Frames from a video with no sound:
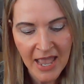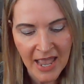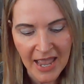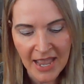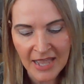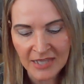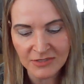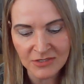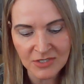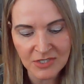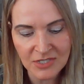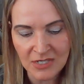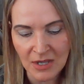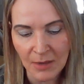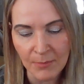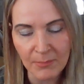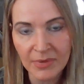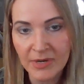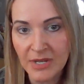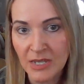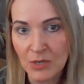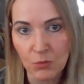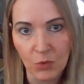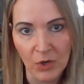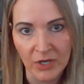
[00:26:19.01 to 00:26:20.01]
and
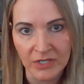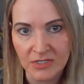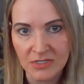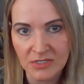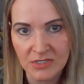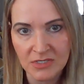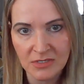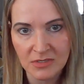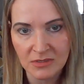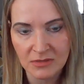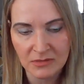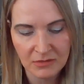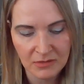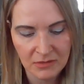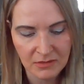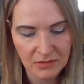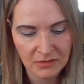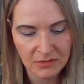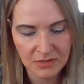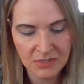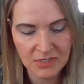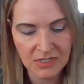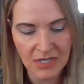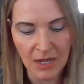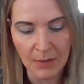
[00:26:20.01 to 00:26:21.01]
somebody was
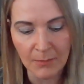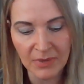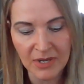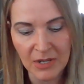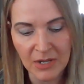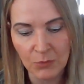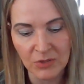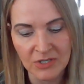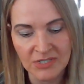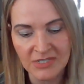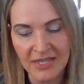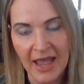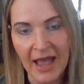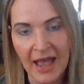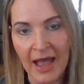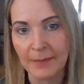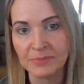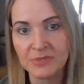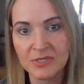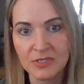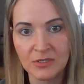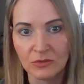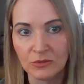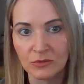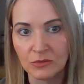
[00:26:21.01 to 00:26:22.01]
somebody was
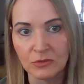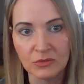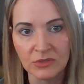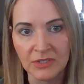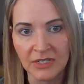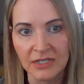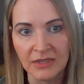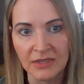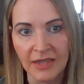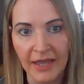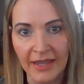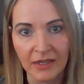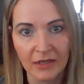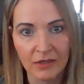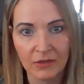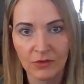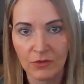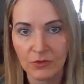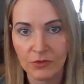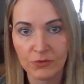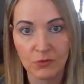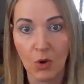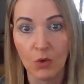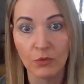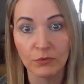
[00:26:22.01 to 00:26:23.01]
absolutely like
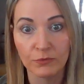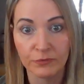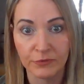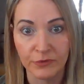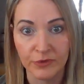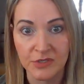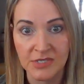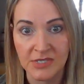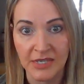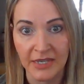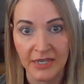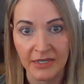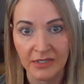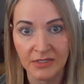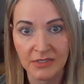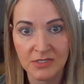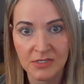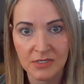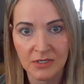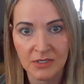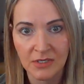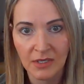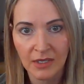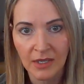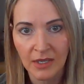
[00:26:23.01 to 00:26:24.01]
thrown for
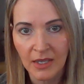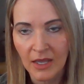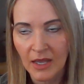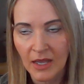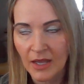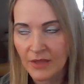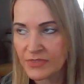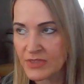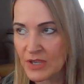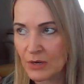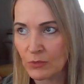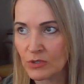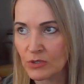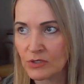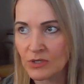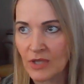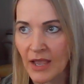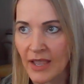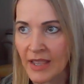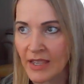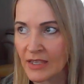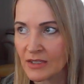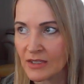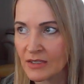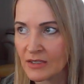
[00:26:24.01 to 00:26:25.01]
six. They were
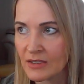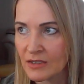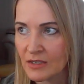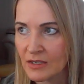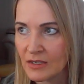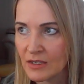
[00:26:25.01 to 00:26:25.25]
like,